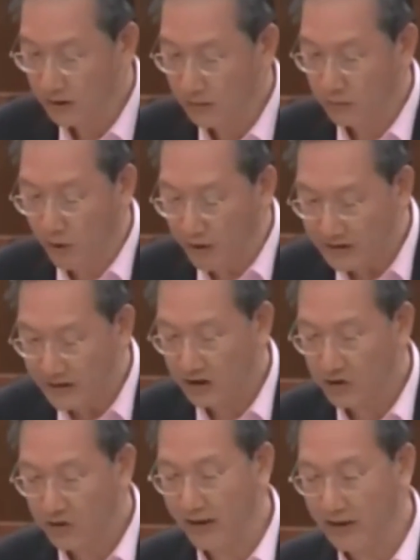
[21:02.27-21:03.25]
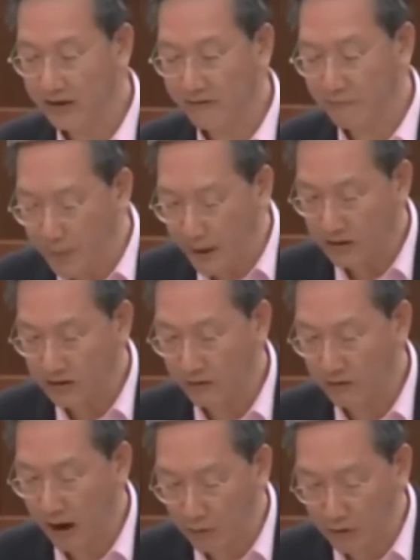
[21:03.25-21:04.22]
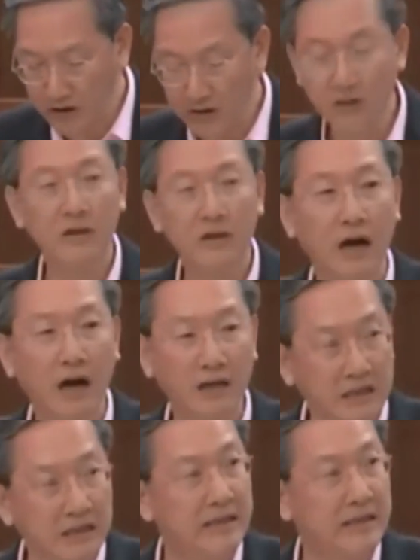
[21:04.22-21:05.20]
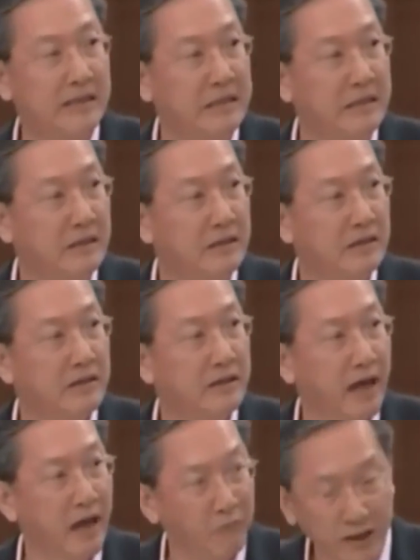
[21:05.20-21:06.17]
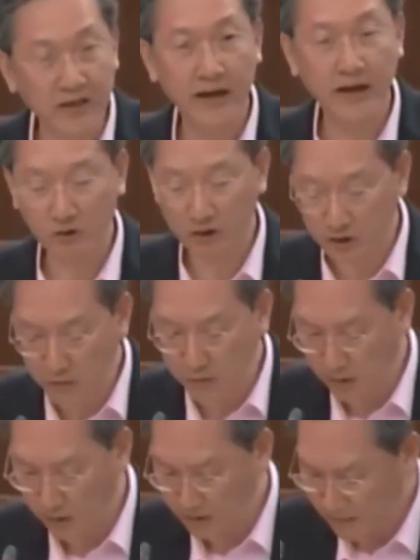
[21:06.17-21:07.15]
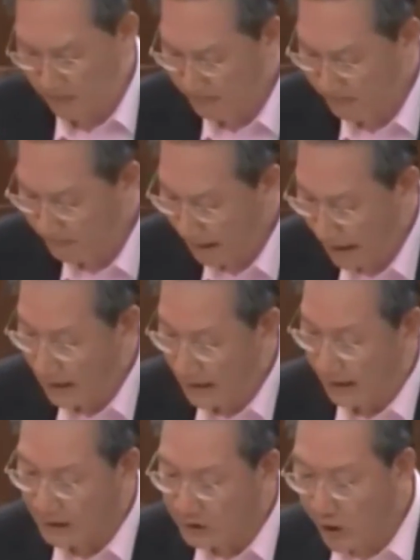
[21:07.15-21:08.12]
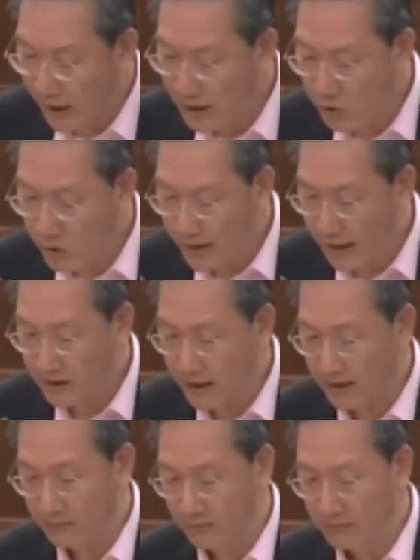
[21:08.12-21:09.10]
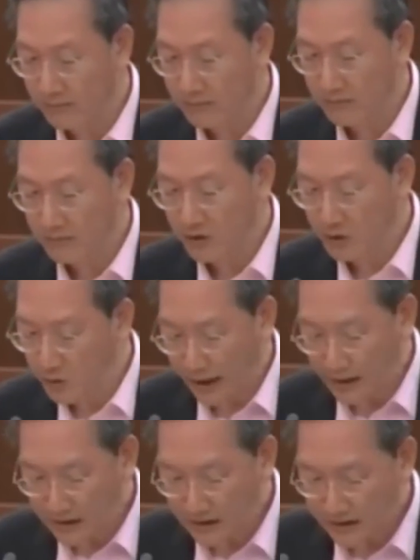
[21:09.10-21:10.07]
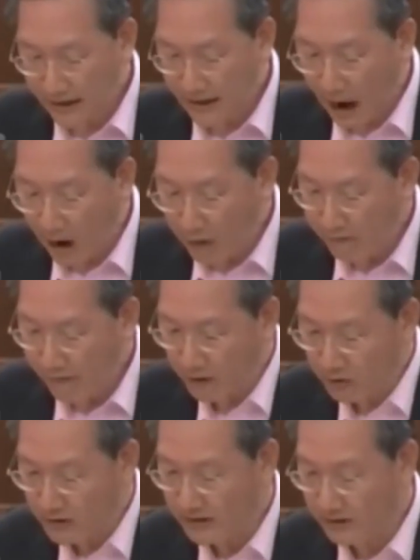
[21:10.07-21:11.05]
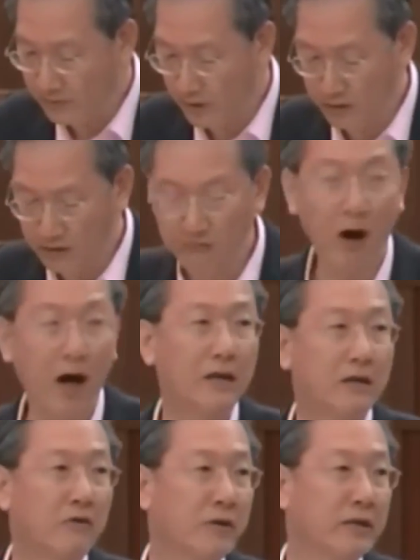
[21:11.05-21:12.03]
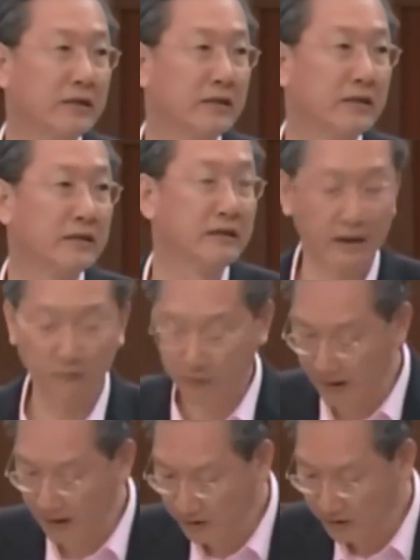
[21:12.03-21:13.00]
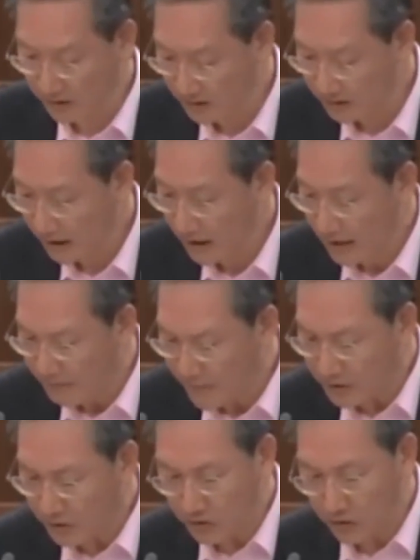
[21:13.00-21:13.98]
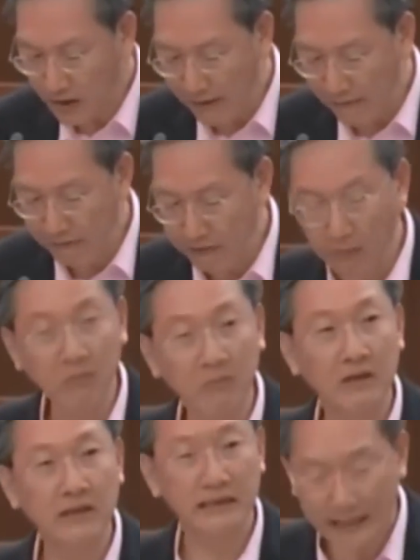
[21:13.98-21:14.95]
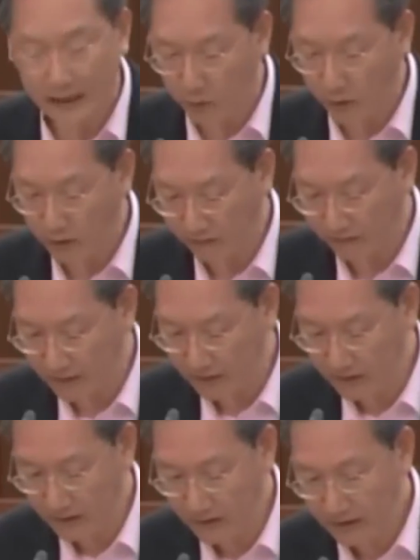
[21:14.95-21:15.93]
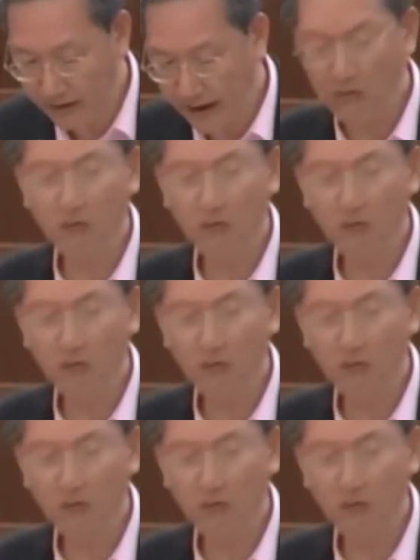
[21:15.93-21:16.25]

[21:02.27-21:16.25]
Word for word: More such creative methods of outreach are indeed needed, and we intend to do more a genuine attempt to understand our fellow Singaporeans for other races and religions must also come from each one of us and